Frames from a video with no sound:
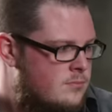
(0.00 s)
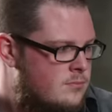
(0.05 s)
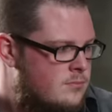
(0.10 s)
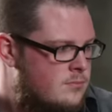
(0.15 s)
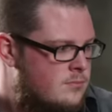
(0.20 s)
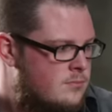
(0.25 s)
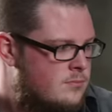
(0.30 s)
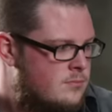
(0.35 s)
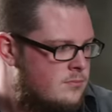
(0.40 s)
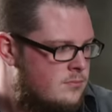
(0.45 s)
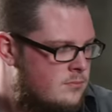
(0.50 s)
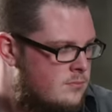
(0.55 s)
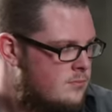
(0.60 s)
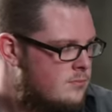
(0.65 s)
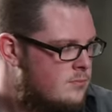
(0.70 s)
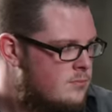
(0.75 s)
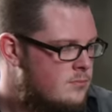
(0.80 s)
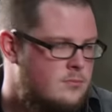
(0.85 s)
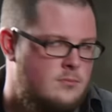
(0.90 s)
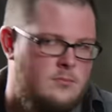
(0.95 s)

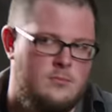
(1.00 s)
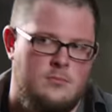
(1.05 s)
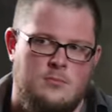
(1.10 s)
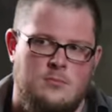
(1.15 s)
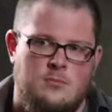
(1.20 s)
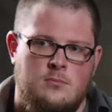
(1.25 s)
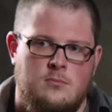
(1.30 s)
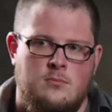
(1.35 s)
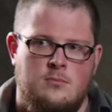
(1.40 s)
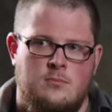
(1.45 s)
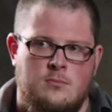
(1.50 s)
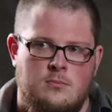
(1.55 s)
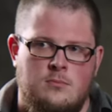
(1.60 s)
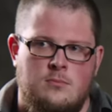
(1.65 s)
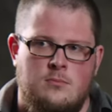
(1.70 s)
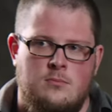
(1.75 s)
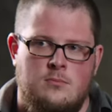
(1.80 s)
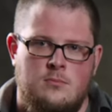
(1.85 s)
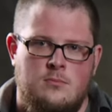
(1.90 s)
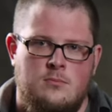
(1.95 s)

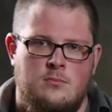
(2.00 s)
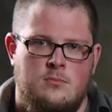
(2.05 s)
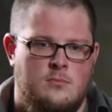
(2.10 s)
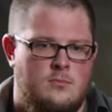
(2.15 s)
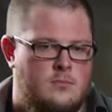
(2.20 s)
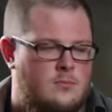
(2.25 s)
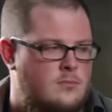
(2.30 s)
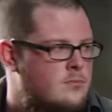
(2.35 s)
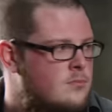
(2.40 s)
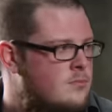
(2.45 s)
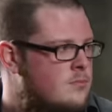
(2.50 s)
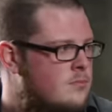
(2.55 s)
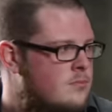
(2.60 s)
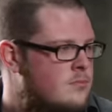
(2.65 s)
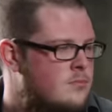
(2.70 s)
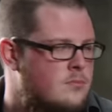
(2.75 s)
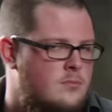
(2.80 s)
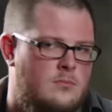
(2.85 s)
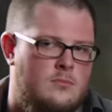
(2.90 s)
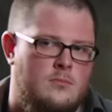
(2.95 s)

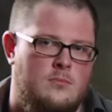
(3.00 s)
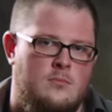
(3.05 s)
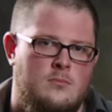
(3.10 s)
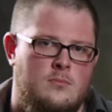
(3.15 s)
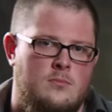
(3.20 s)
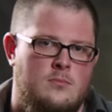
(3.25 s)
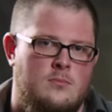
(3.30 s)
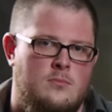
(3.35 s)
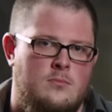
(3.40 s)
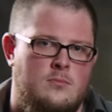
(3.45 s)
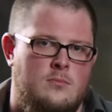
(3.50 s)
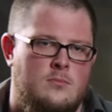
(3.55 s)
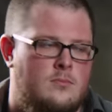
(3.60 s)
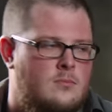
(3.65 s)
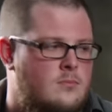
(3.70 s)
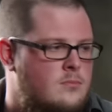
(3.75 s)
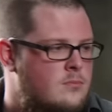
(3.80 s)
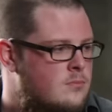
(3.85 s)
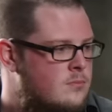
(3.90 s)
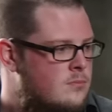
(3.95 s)

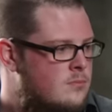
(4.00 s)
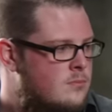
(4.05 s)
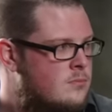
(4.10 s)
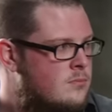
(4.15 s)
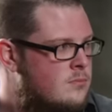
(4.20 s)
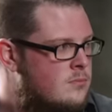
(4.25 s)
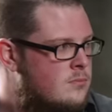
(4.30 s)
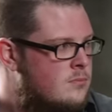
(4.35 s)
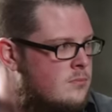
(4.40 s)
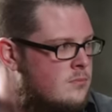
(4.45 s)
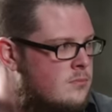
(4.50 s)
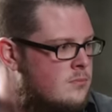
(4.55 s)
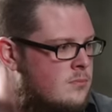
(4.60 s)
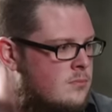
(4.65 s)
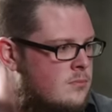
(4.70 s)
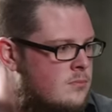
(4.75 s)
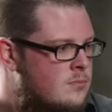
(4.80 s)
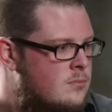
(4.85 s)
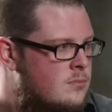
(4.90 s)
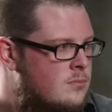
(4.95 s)

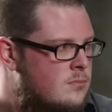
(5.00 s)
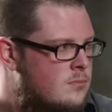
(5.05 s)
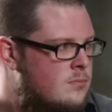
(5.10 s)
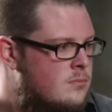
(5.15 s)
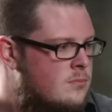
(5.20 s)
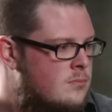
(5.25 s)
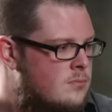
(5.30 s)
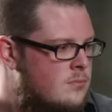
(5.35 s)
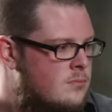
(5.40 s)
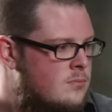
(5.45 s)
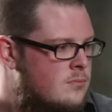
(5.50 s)
(silent)